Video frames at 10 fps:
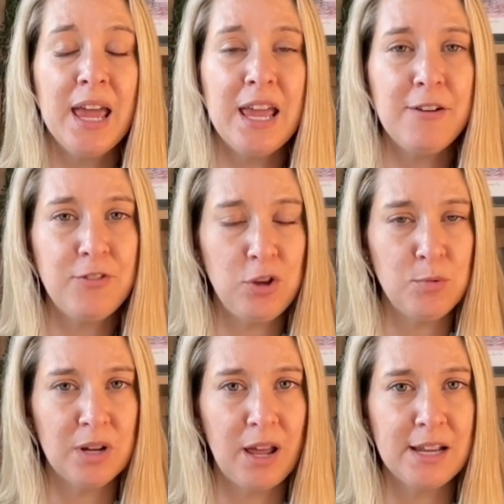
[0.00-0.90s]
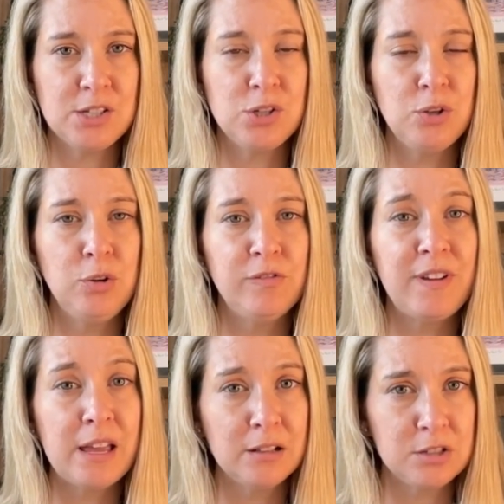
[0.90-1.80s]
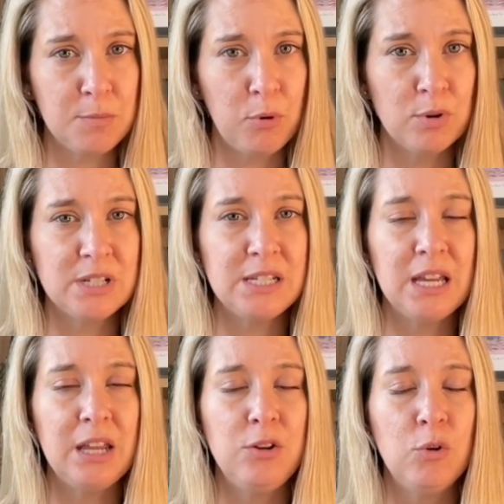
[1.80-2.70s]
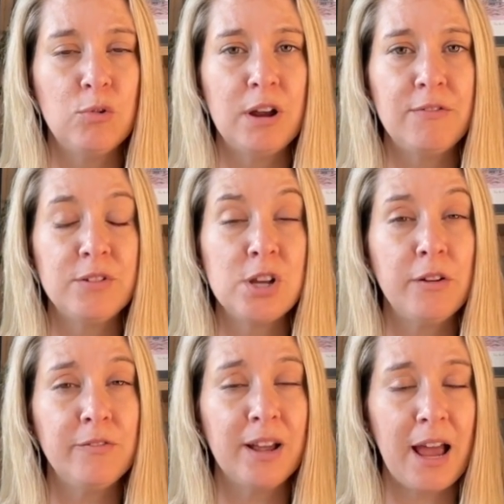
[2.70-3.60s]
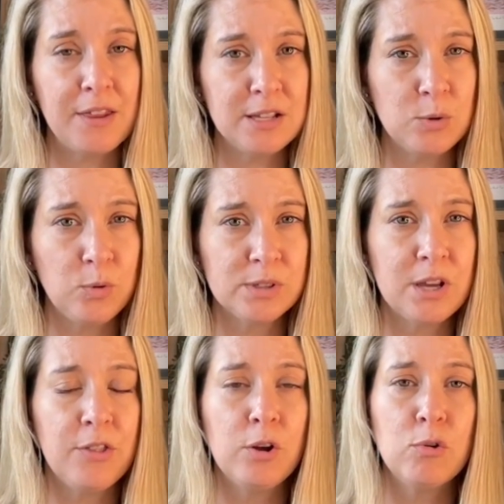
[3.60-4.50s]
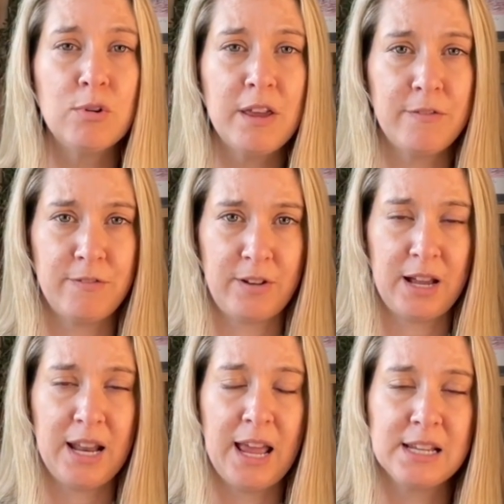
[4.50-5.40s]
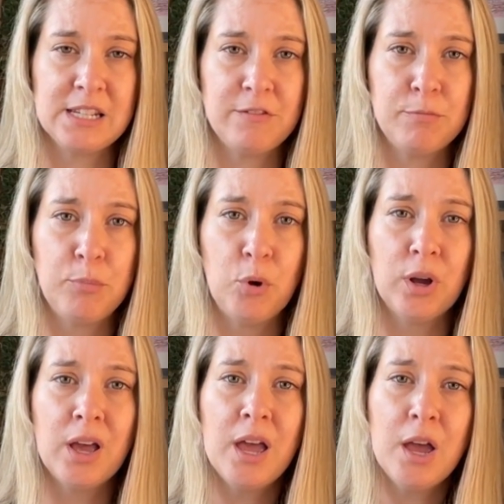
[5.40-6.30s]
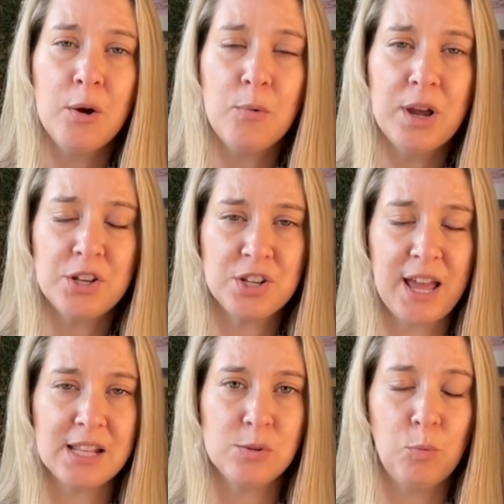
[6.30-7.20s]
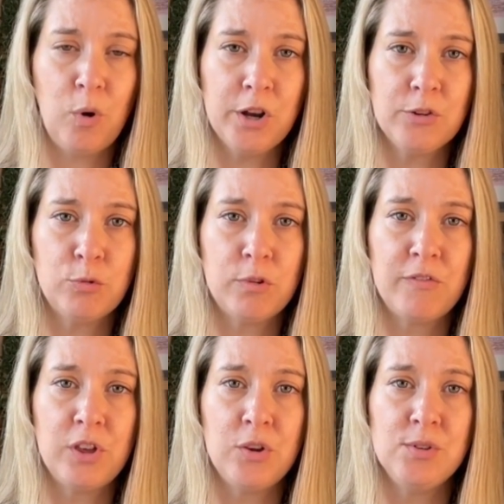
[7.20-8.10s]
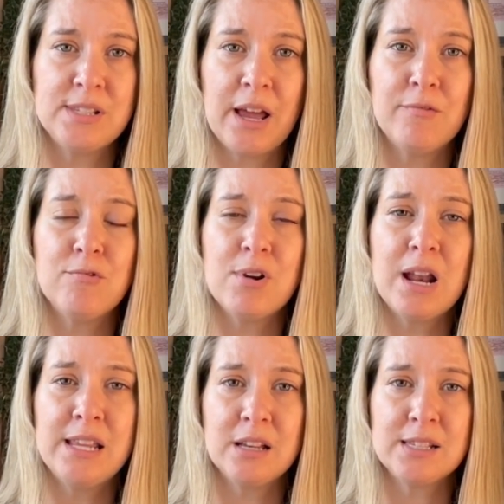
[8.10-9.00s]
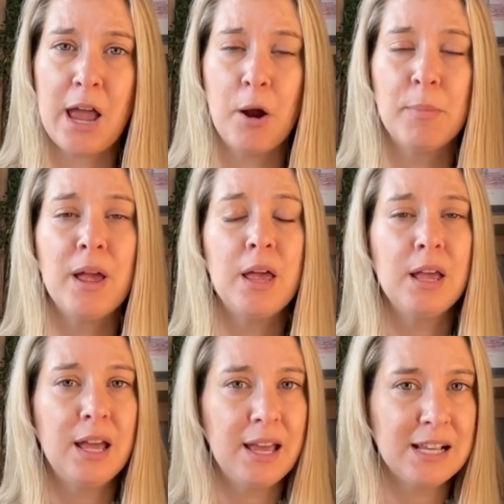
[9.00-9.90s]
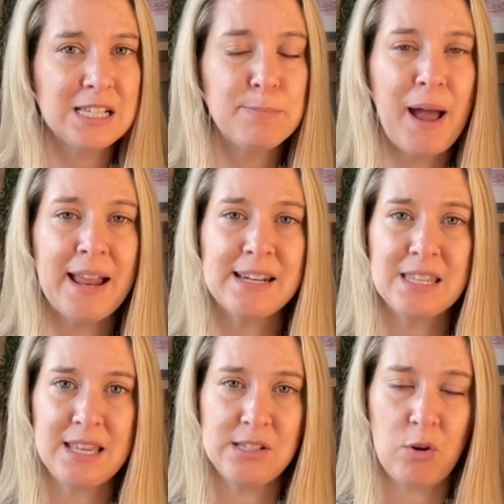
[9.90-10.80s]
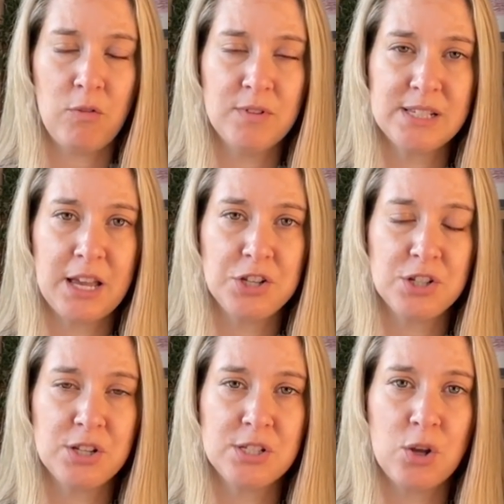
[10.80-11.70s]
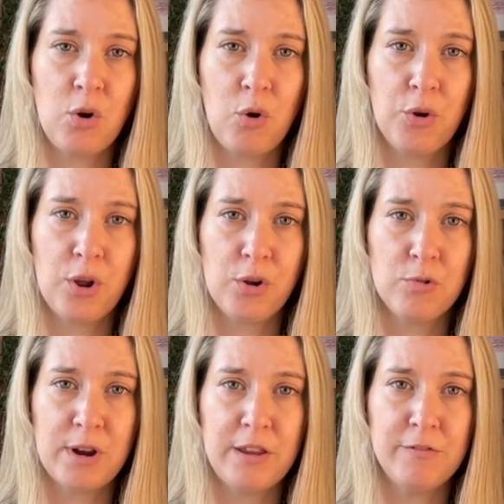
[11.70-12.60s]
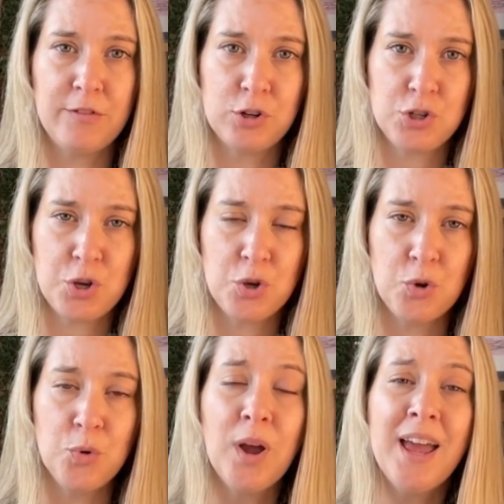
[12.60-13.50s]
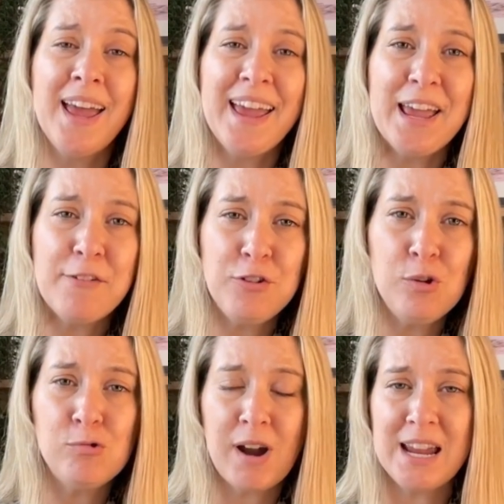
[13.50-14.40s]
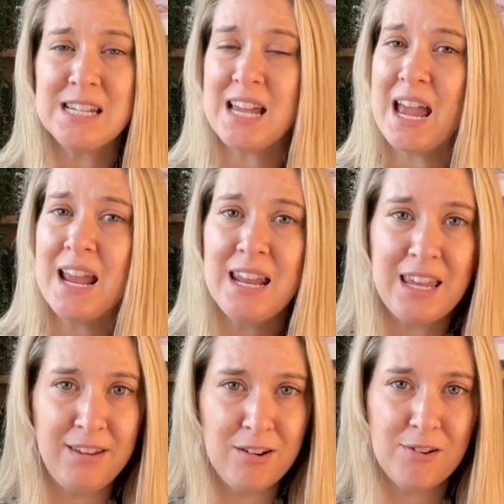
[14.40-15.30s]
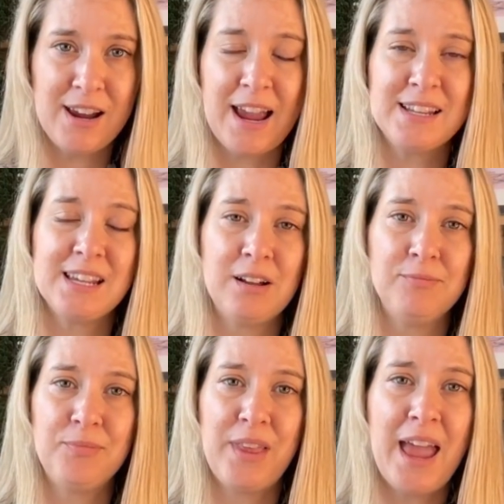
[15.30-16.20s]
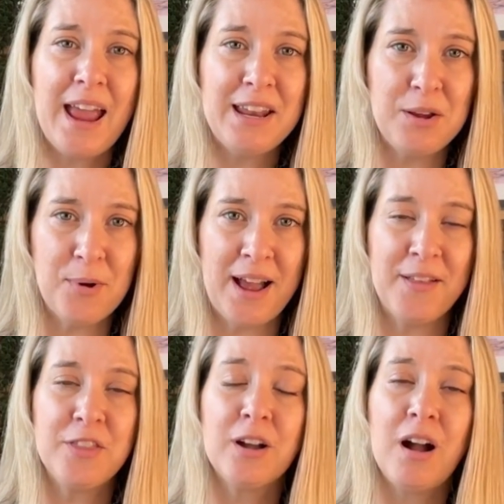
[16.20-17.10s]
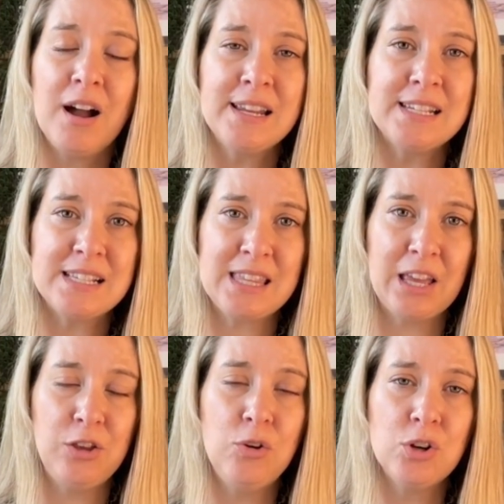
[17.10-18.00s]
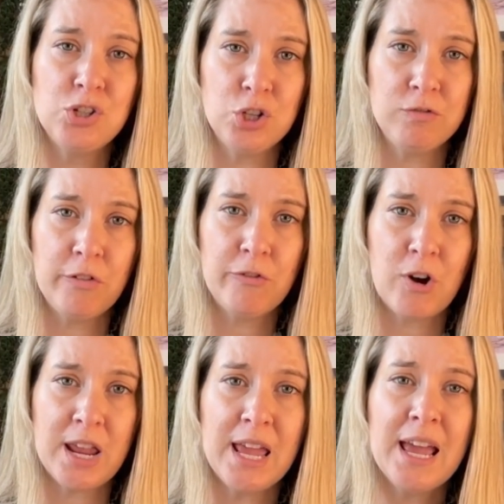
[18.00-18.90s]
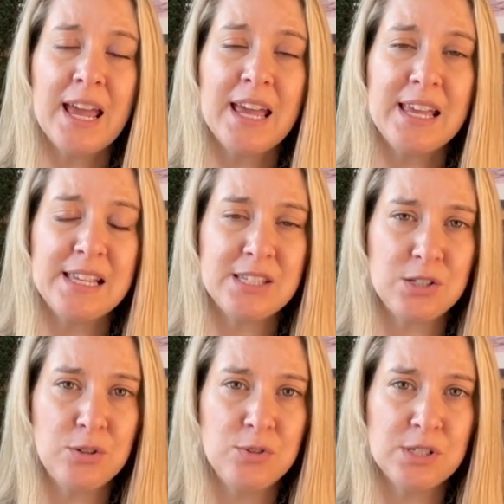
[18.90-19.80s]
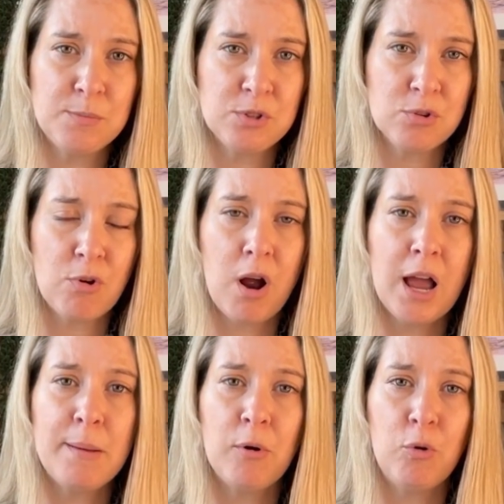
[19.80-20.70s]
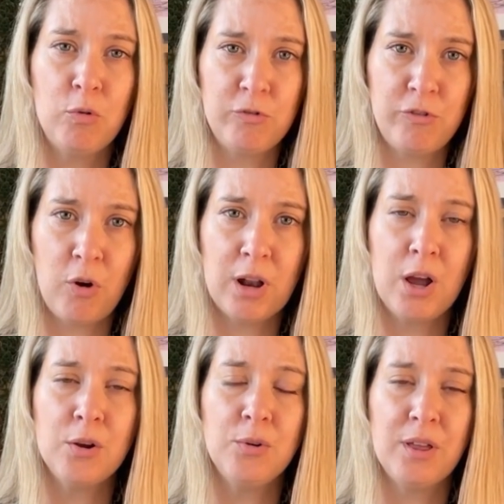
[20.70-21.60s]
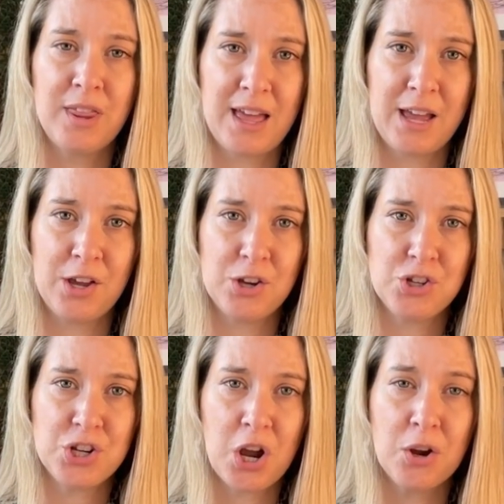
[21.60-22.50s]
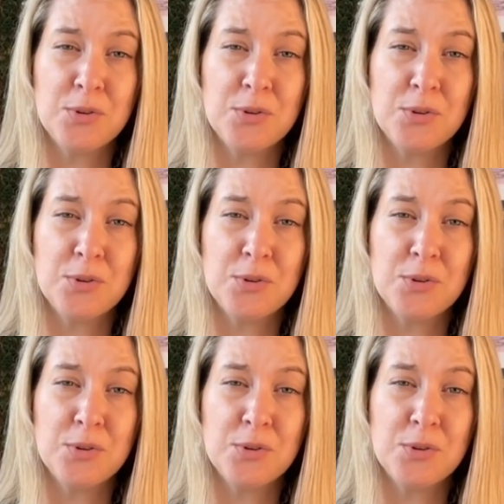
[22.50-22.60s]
If you would like to feel supported in your grief, don't forget there's also the Grief Collective book, which gets wonderful reviews and really does help expand these conversations on grief too. If you rate any creator anywhere, the kindest thing you can do for free is to subscribe or follow their show.